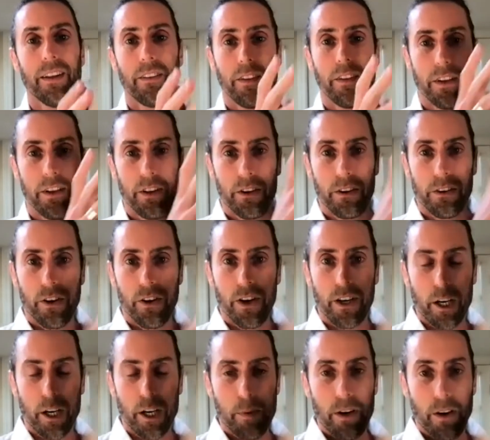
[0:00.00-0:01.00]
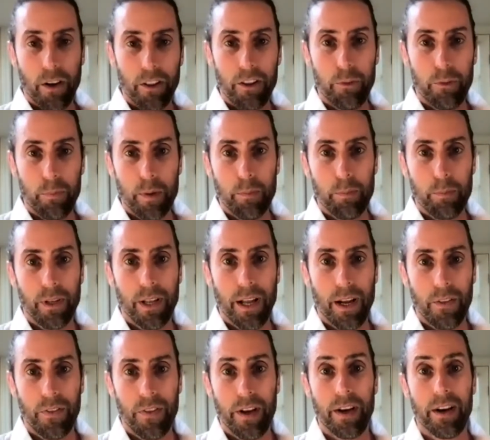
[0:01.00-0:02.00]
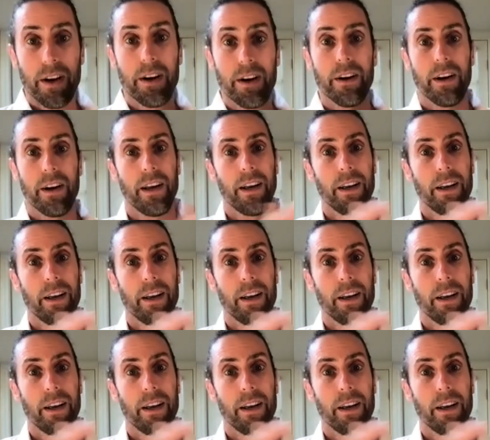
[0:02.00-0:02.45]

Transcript: that you're talking about all these people out there.